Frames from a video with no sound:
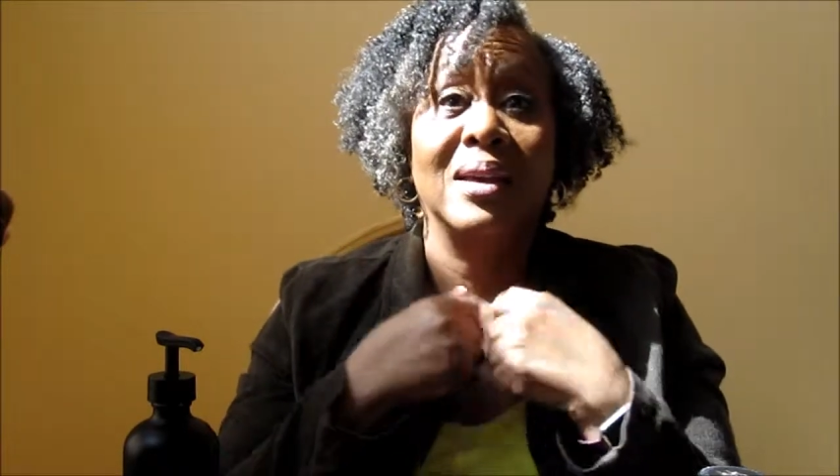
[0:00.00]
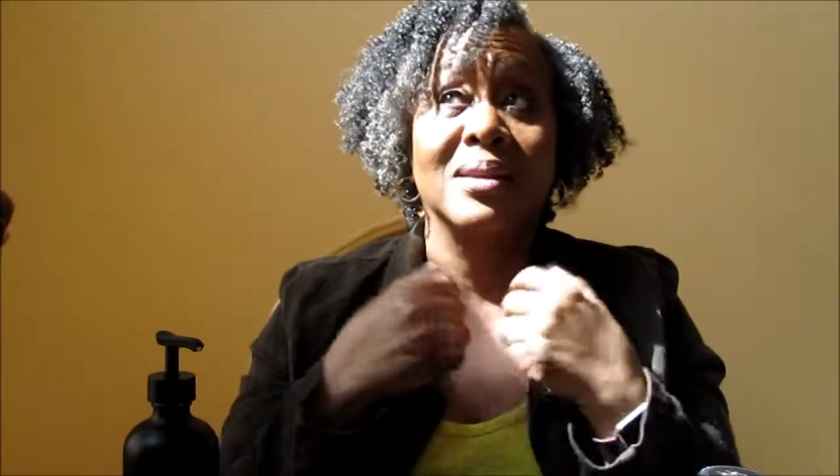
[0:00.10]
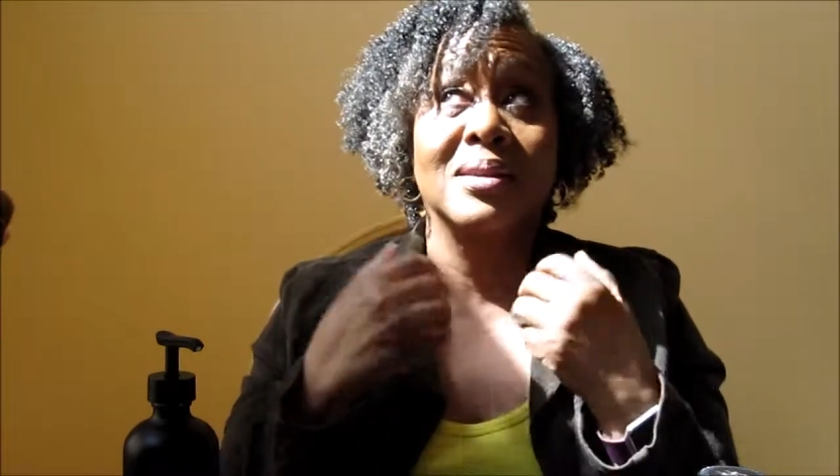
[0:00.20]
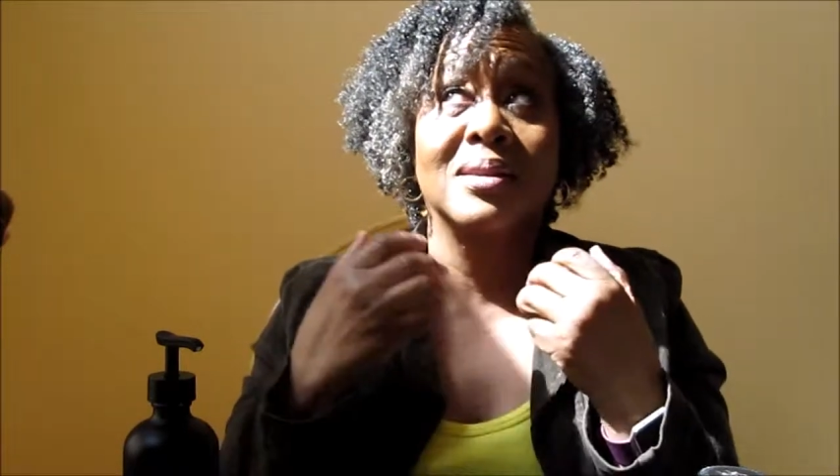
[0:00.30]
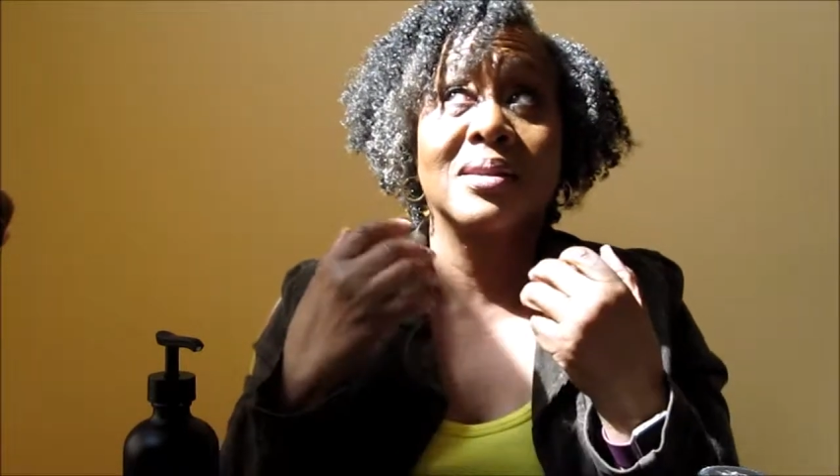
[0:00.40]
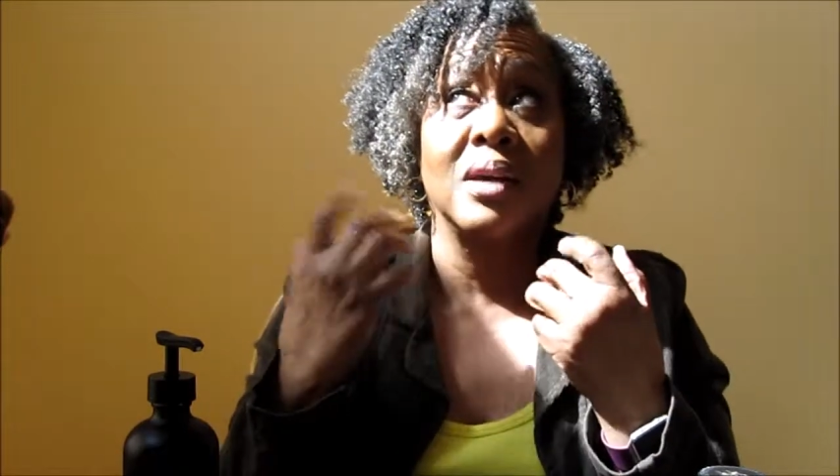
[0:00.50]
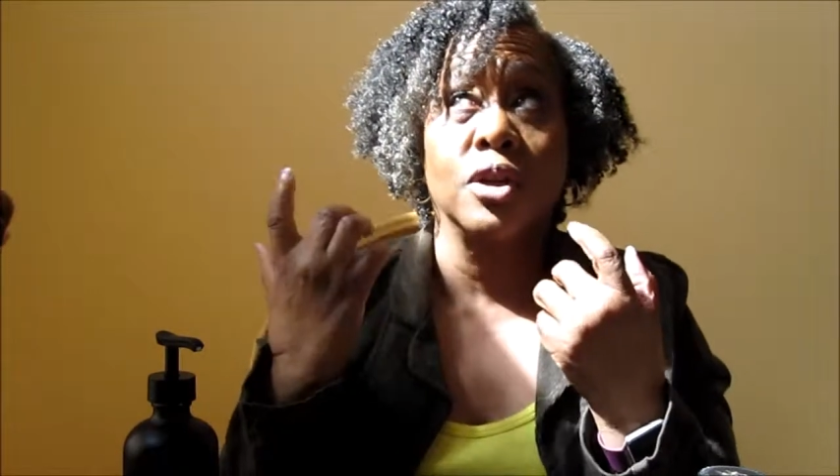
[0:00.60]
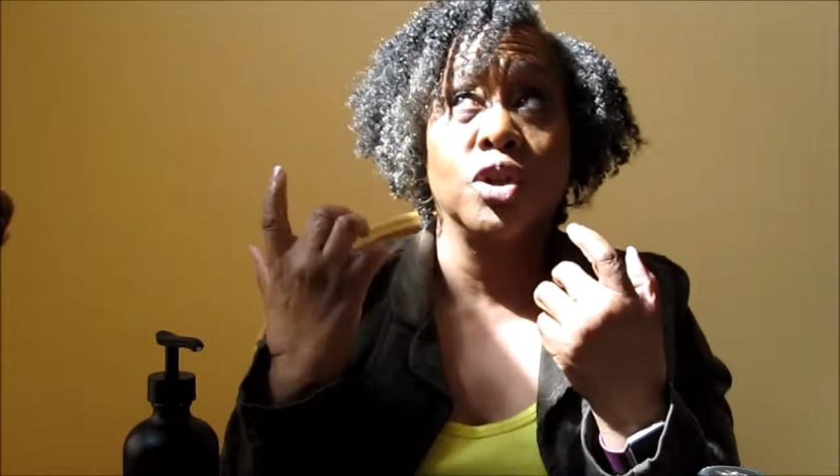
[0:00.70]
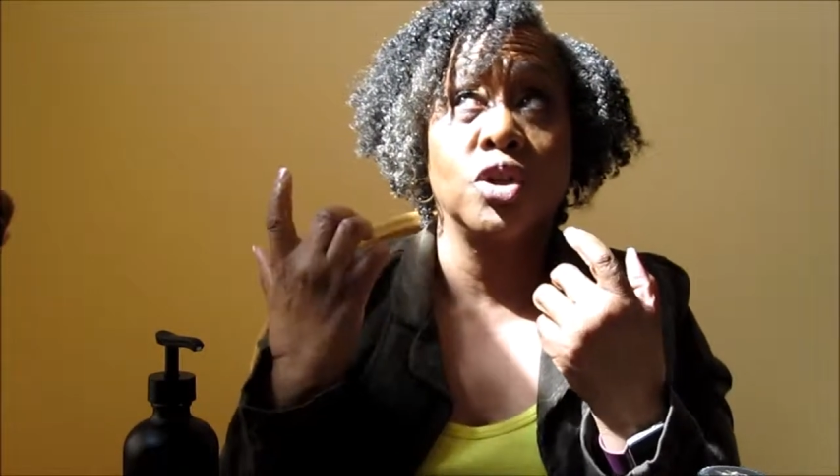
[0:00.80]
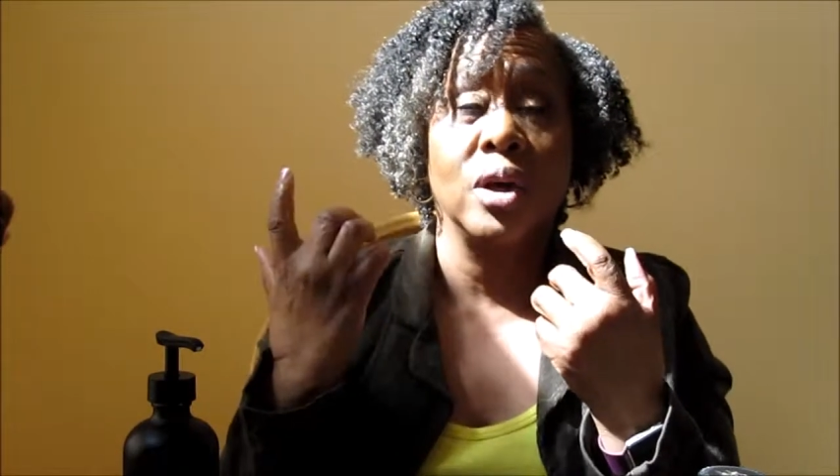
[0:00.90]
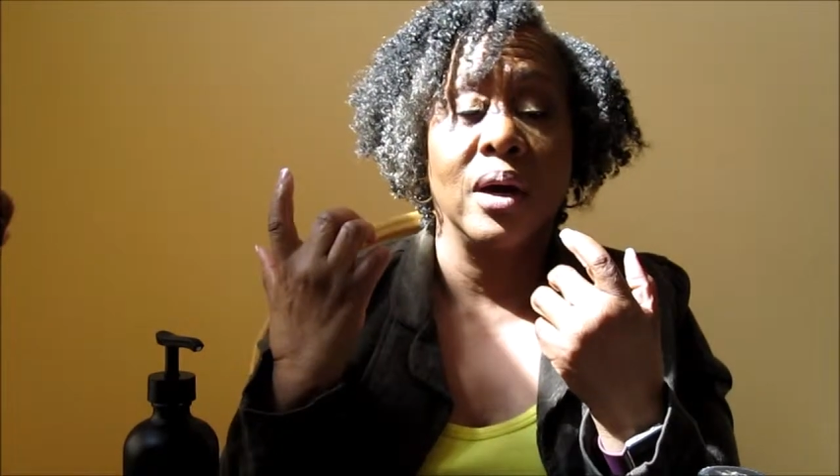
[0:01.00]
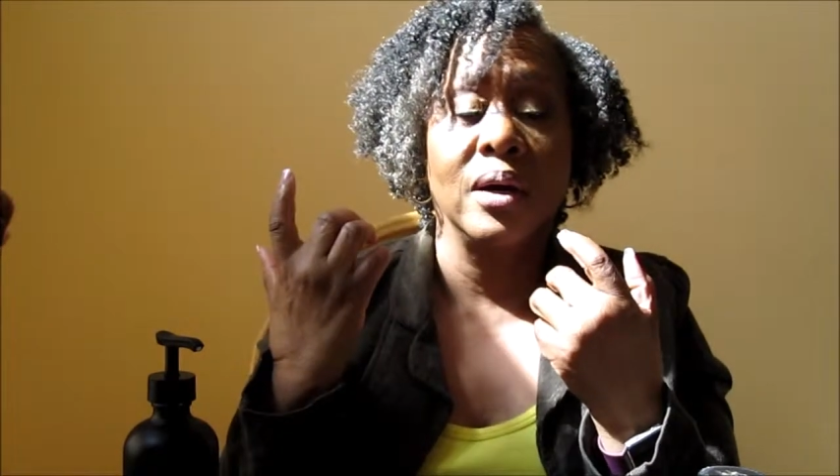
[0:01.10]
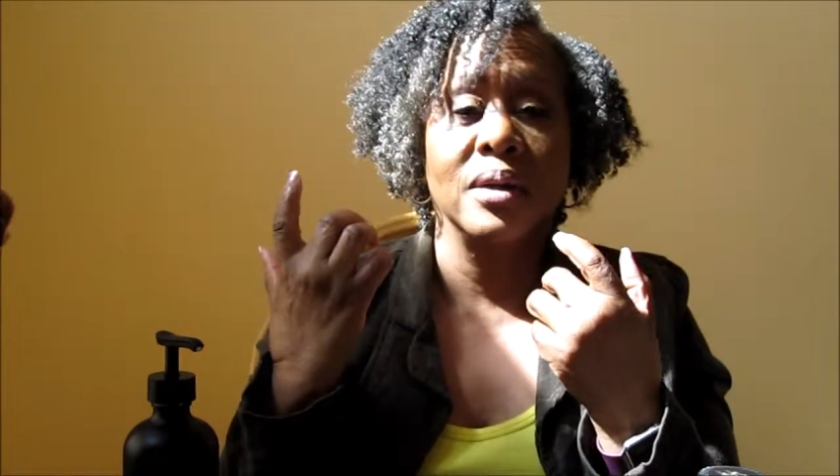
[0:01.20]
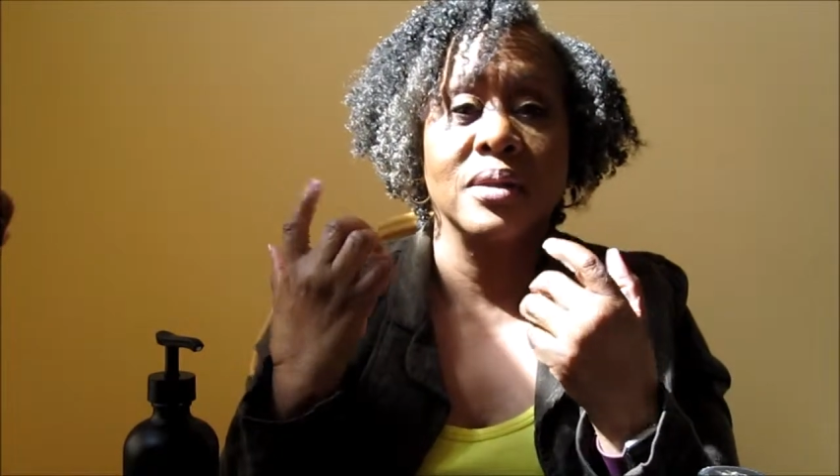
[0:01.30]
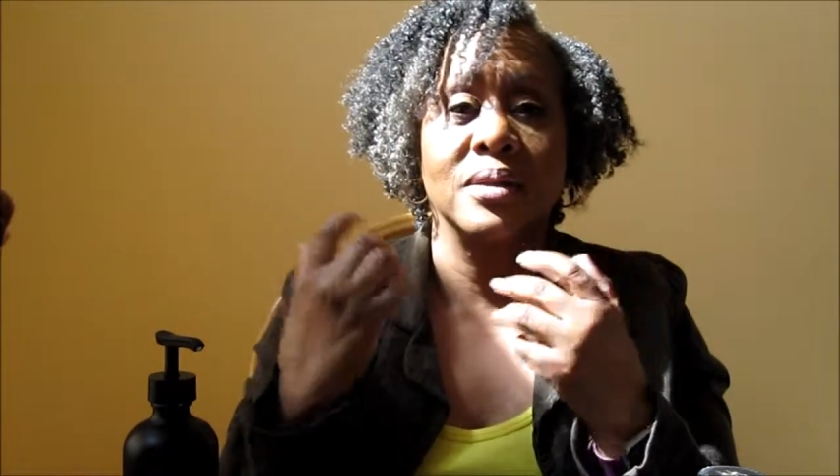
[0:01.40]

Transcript: is sunshine,